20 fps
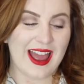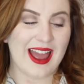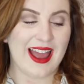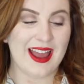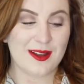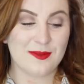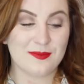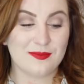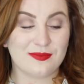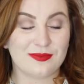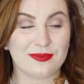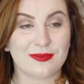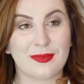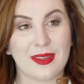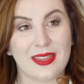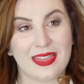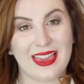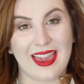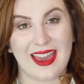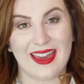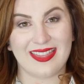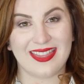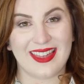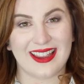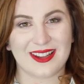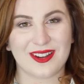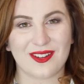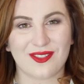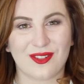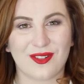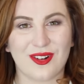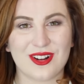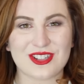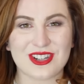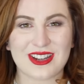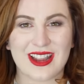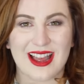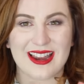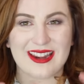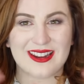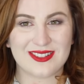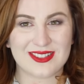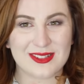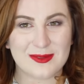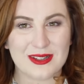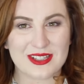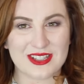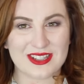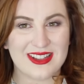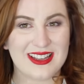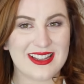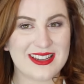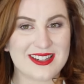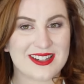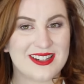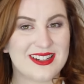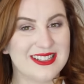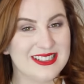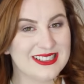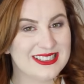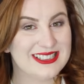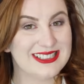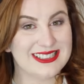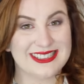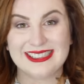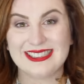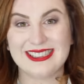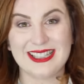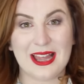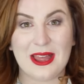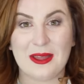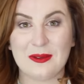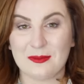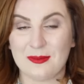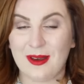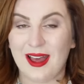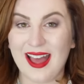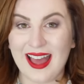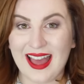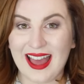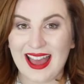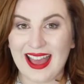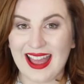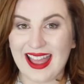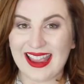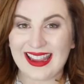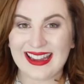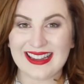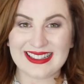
Um, but yeah, thank you for watching, and I'll speak to you later. Bye!